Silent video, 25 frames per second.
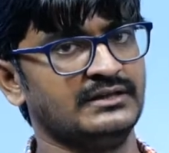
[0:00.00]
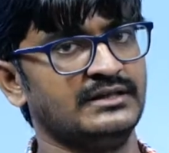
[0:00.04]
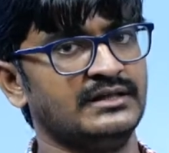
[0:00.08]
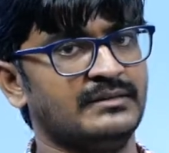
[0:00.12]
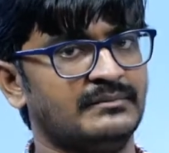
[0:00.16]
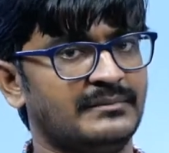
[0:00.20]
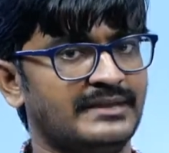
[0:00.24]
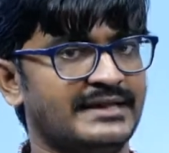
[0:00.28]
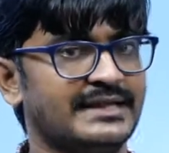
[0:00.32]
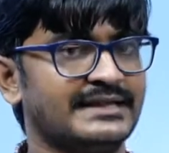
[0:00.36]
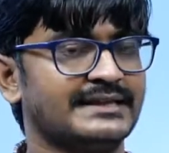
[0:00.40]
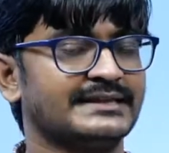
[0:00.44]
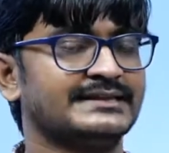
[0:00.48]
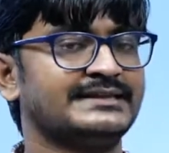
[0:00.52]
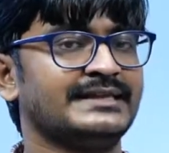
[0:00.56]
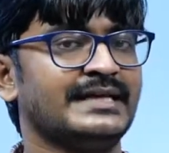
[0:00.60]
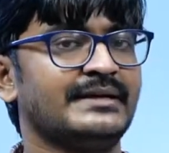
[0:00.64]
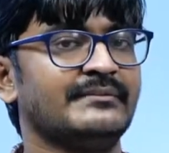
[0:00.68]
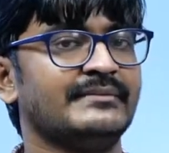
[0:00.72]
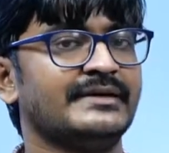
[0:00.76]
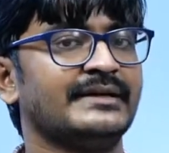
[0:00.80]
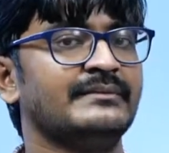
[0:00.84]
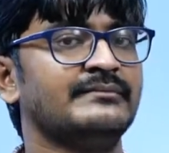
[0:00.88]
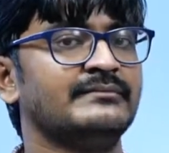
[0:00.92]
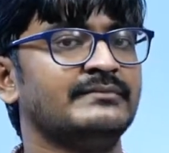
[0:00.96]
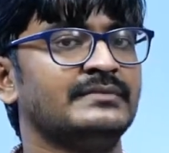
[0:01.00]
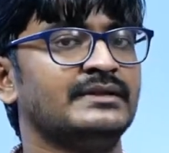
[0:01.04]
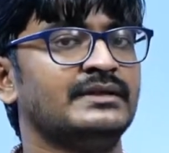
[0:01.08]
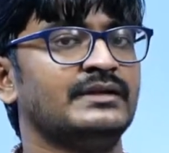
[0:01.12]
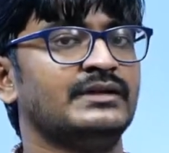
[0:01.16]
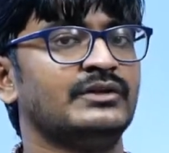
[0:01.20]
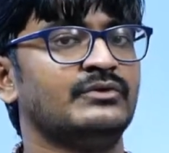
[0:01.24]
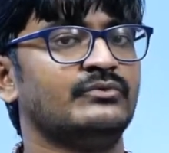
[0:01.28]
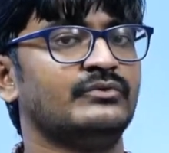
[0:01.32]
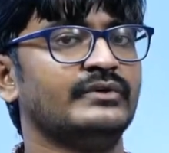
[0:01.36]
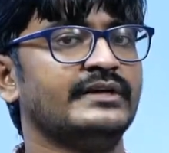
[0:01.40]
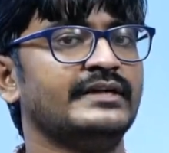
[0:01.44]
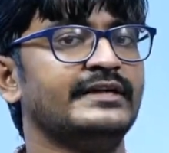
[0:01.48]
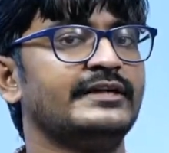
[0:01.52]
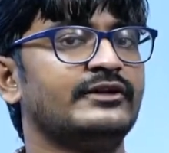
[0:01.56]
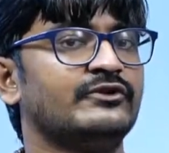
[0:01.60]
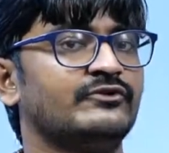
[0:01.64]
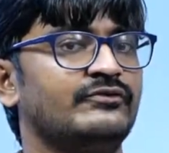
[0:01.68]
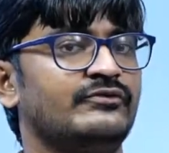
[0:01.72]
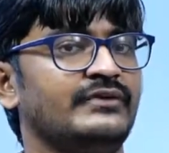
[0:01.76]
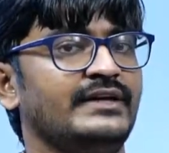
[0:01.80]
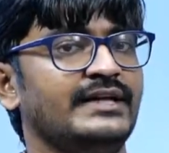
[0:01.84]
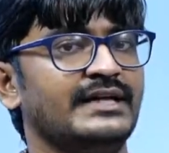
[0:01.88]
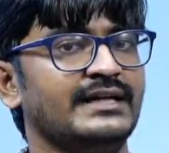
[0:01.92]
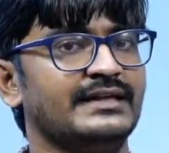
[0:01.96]
But at the same time, we need to
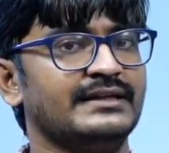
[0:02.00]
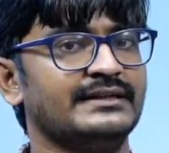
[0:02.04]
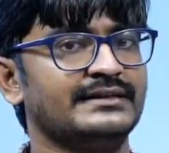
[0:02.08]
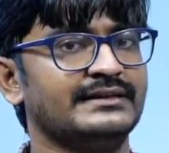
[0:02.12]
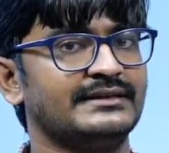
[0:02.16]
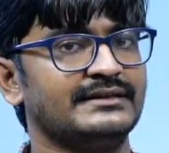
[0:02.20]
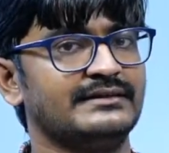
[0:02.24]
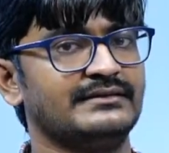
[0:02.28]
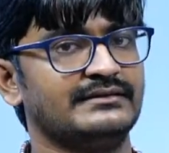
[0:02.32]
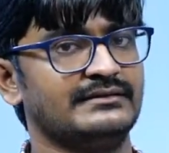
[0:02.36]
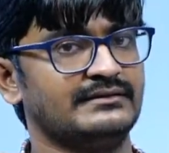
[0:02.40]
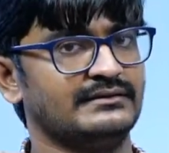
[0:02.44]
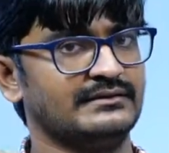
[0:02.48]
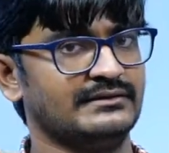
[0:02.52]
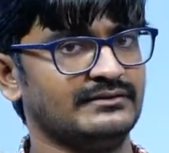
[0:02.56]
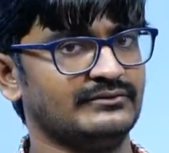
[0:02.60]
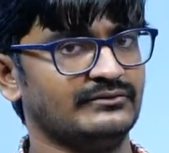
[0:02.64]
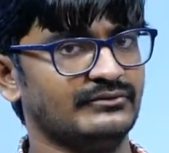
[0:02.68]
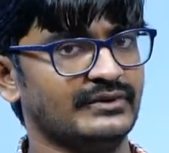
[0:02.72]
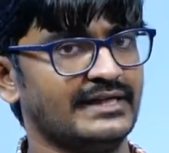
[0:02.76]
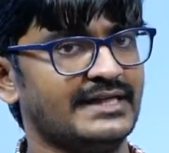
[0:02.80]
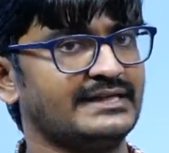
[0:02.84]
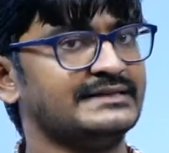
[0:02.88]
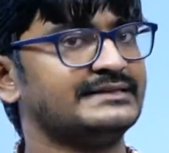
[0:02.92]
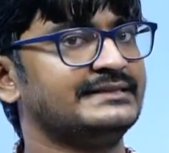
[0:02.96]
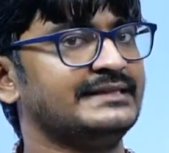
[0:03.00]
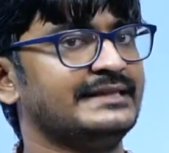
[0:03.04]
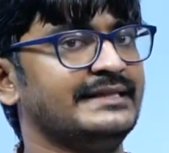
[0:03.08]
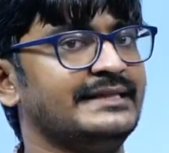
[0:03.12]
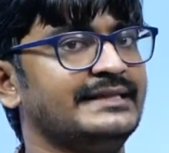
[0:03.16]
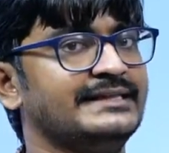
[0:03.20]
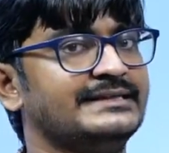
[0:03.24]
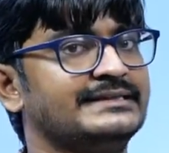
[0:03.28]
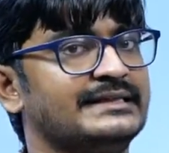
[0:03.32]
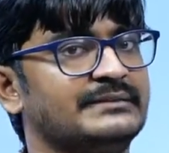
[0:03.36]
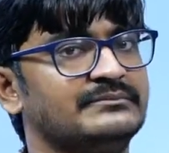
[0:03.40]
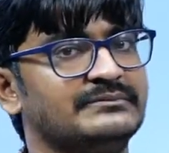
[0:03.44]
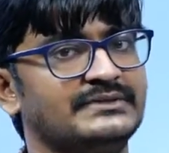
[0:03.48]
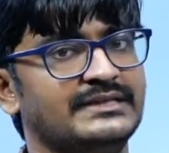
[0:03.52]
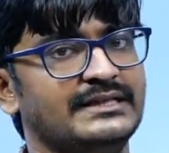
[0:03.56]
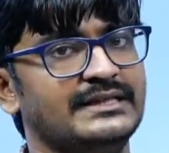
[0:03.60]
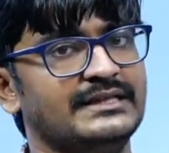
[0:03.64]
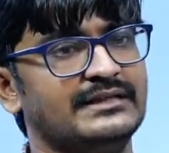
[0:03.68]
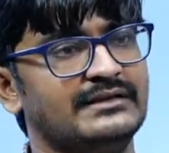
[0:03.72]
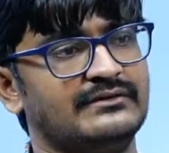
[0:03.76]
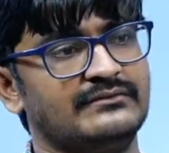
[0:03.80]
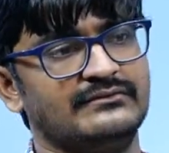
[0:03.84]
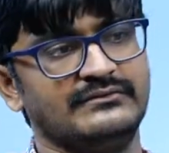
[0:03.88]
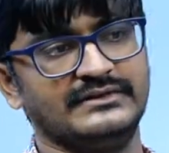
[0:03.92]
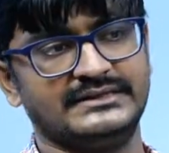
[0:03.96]
feel we are seeing something
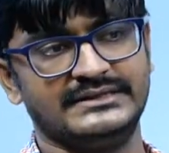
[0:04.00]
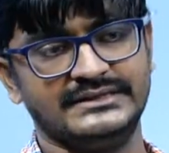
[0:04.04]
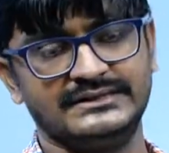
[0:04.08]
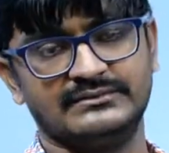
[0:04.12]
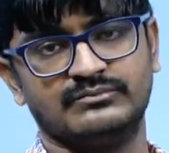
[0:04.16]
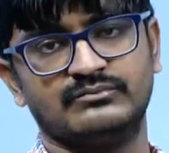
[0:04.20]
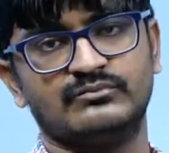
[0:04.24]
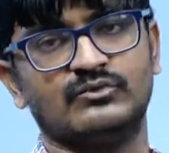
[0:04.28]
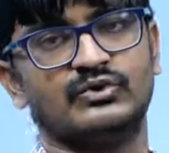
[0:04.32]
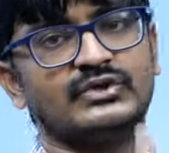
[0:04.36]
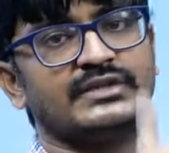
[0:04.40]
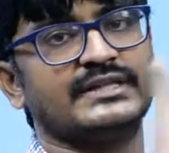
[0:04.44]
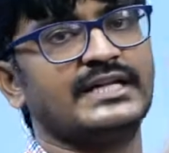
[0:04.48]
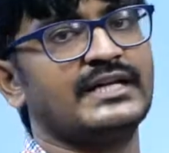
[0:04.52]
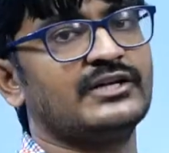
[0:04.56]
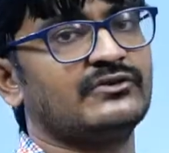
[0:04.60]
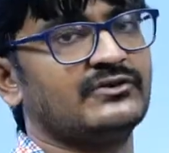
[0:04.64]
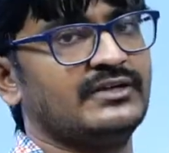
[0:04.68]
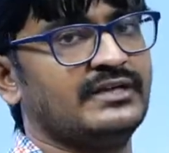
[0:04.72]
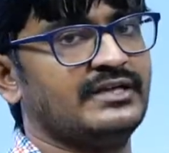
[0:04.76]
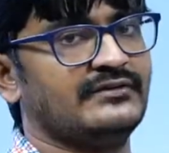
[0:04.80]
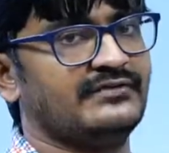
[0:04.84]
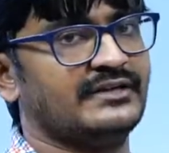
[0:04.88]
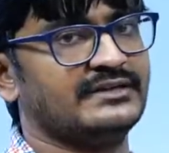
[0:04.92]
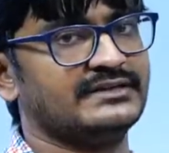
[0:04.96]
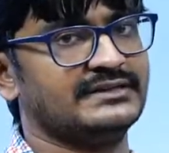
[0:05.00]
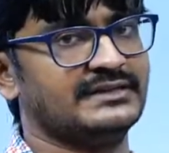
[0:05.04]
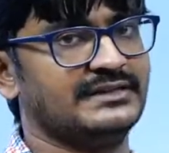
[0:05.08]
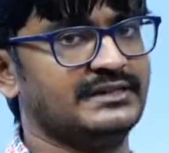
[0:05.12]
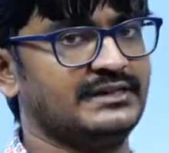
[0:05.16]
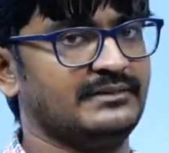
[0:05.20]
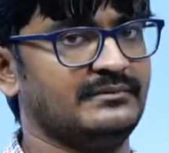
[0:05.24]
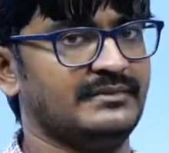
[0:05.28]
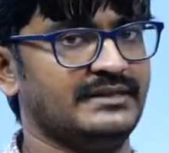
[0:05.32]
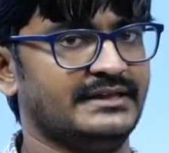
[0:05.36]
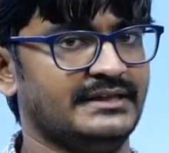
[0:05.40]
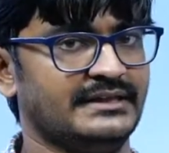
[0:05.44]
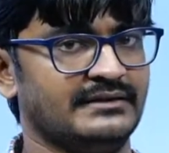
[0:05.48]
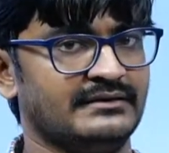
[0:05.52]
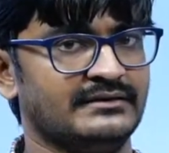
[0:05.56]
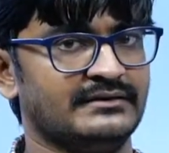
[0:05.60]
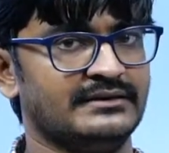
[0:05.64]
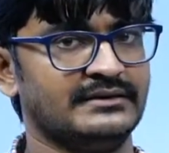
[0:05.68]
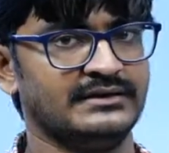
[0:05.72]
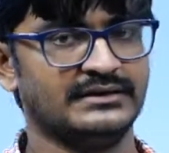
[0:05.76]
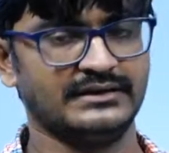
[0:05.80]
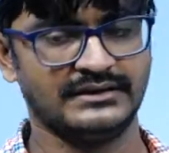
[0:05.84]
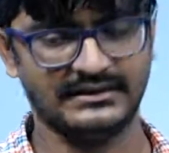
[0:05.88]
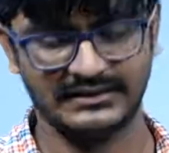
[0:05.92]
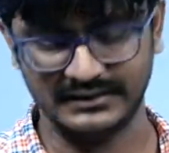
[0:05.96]
which is more than 25 centimeter,
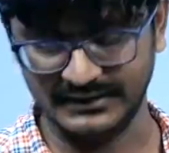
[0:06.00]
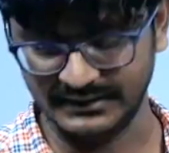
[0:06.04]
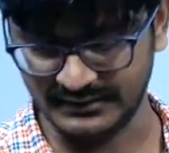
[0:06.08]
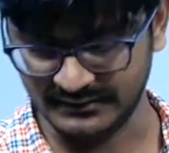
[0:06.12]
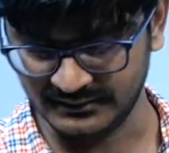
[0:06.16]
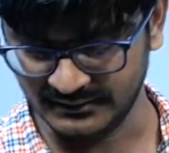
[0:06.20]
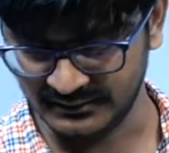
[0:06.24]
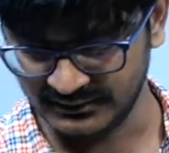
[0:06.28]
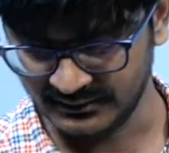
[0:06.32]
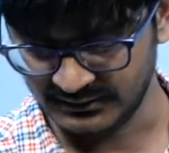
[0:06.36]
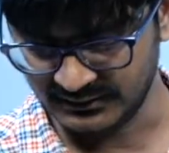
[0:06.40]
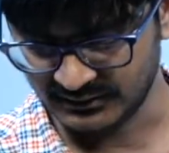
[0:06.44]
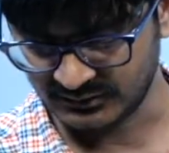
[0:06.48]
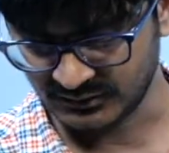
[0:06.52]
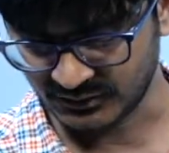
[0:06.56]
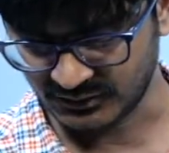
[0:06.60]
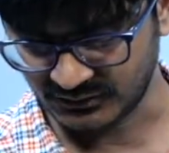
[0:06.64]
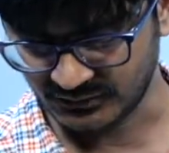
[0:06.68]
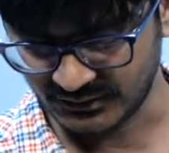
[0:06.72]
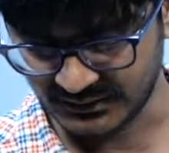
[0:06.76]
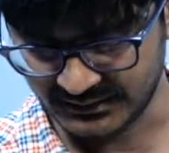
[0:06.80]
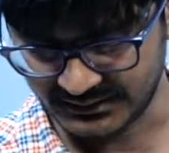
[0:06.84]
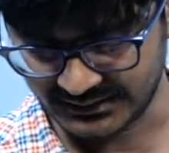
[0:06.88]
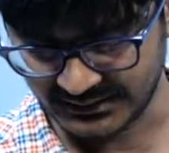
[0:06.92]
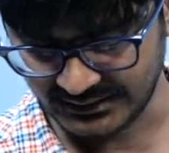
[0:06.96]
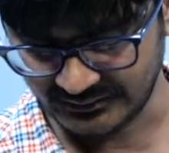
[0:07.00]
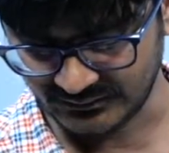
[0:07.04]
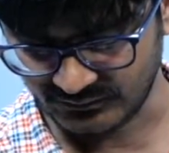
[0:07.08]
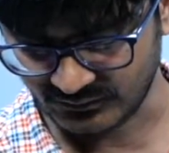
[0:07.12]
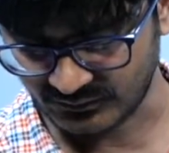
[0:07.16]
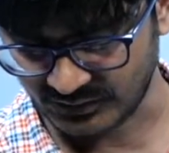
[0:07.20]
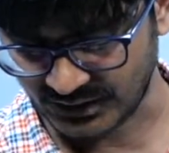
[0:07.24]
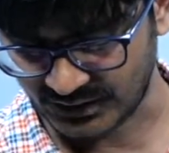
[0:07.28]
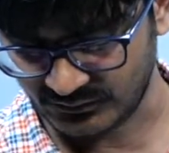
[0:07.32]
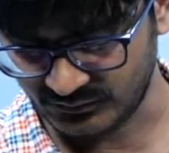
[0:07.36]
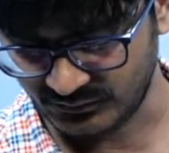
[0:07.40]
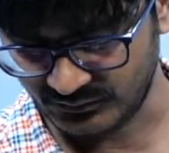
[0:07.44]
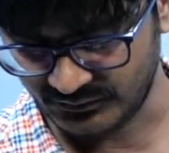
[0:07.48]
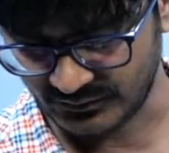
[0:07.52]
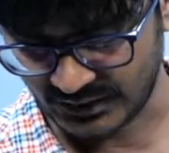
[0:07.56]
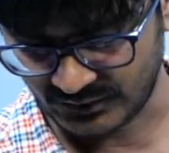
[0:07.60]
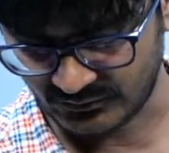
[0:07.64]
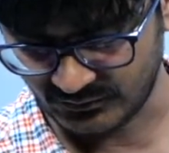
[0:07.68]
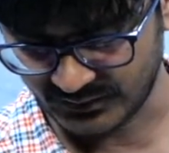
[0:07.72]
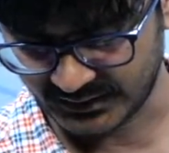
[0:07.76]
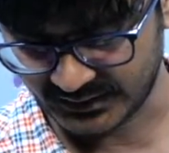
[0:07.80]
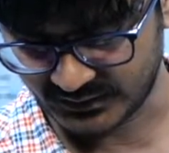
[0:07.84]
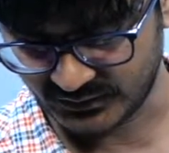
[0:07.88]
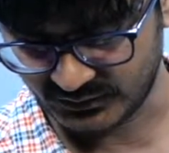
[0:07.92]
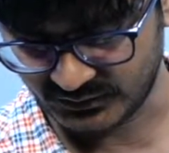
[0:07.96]
right? So we'll see how
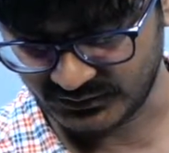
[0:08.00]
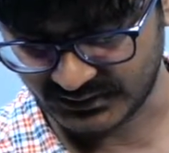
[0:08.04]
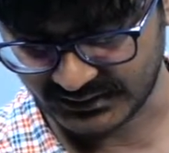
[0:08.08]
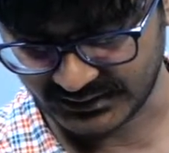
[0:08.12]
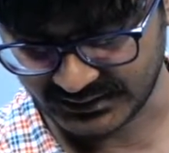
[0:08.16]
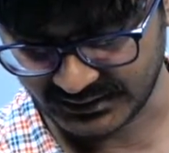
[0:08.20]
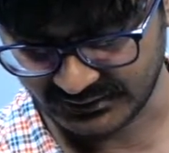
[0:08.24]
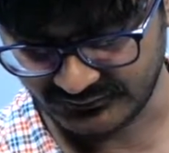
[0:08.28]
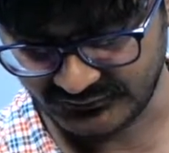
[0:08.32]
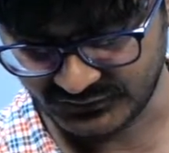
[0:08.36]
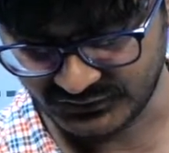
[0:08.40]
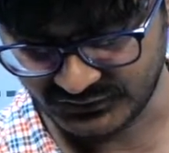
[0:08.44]
we can do that. If you